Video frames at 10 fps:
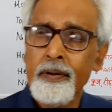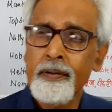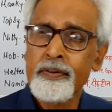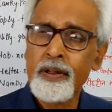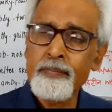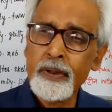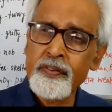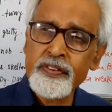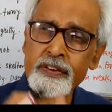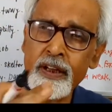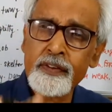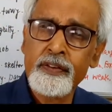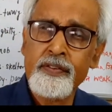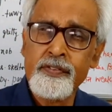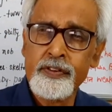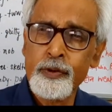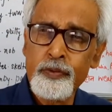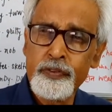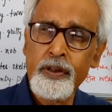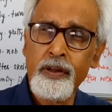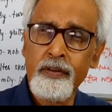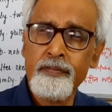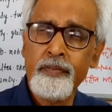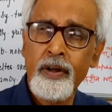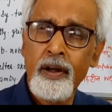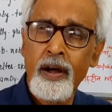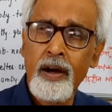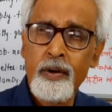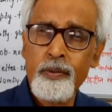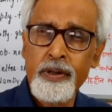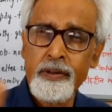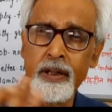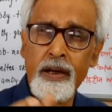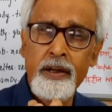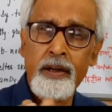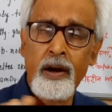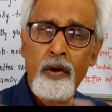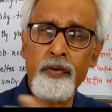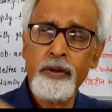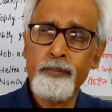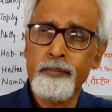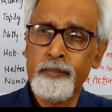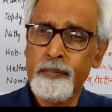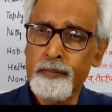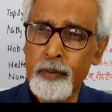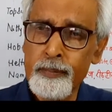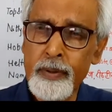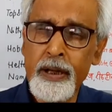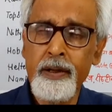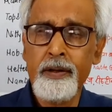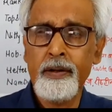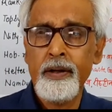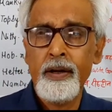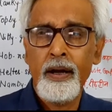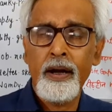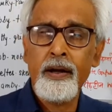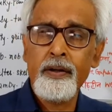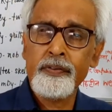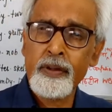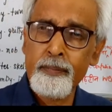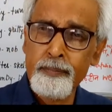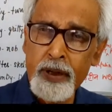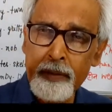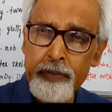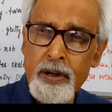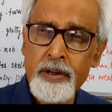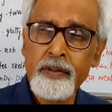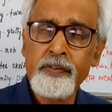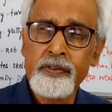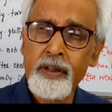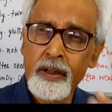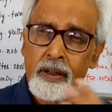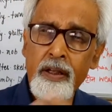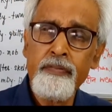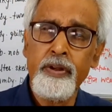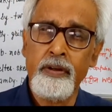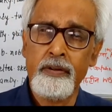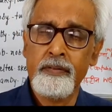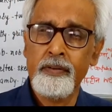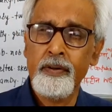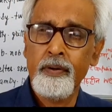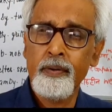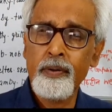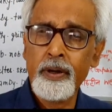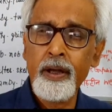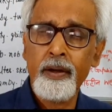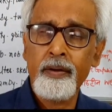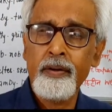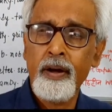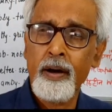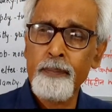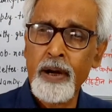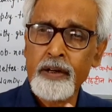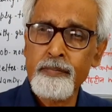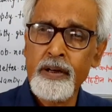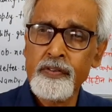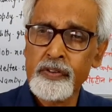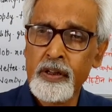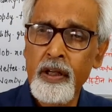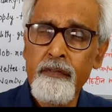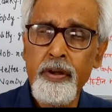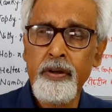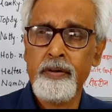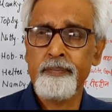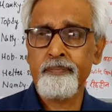Some constructions you see how in Delhi, how in Mumbai, some big buildings they cave in, okay, apartments cave in,